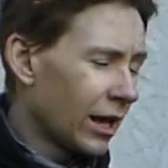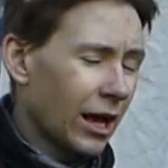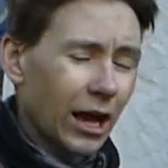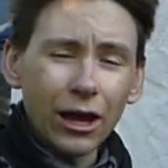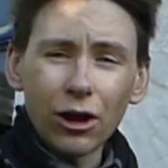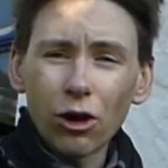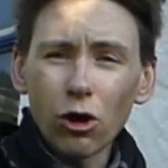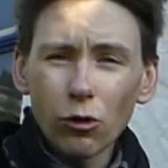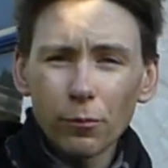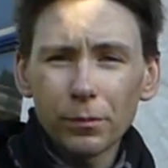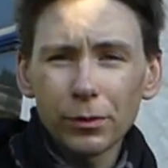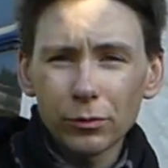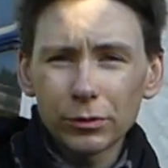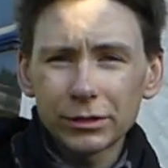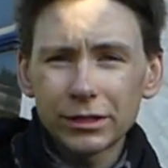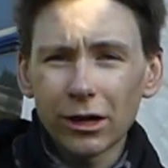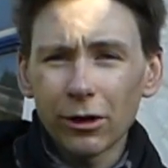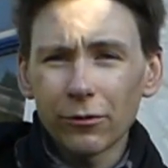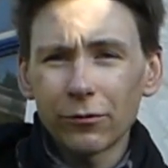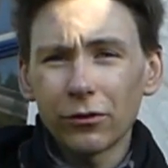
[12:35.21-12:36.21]
I hope it
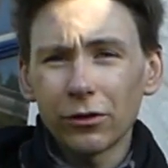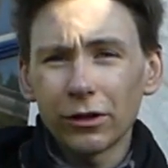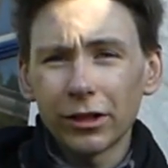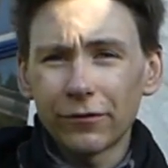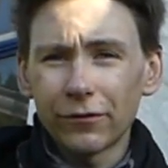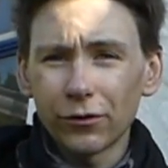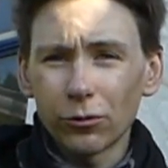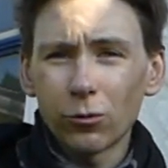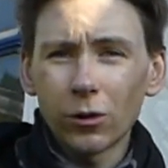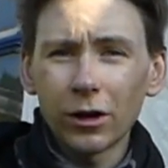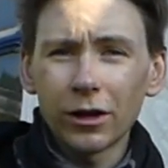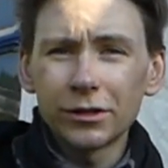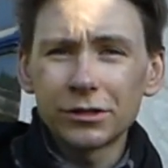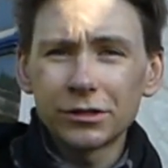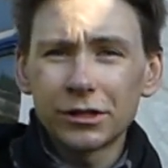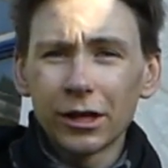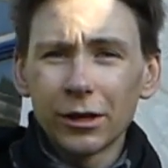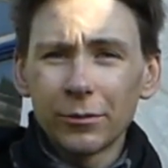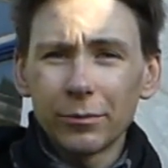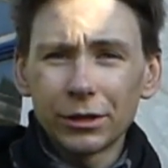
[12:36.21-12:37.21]
was helpful. If it
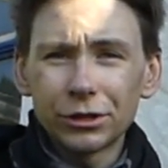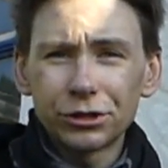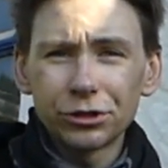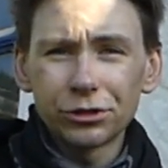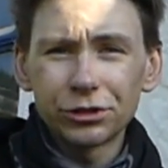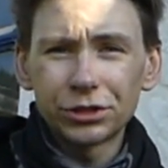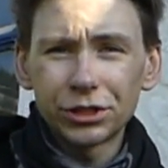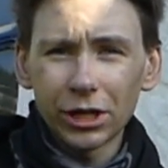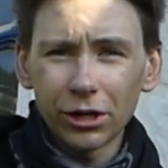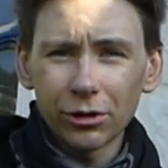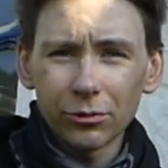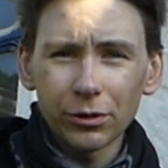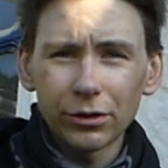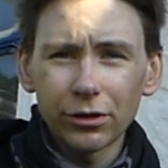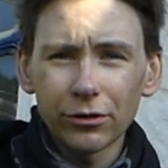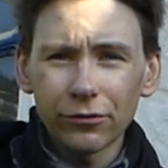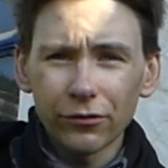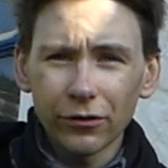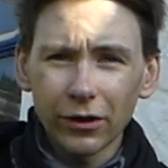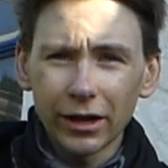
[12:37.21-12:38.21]
was, make sure you share it with
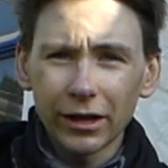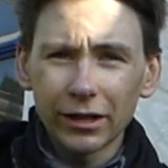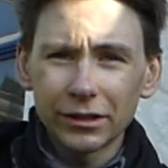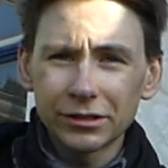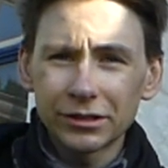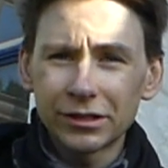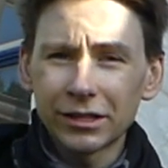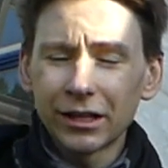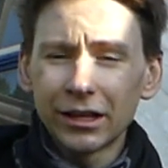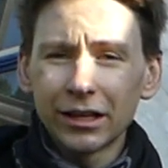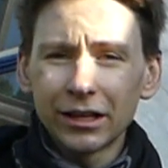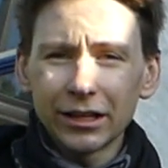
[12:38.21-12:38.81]
your friends.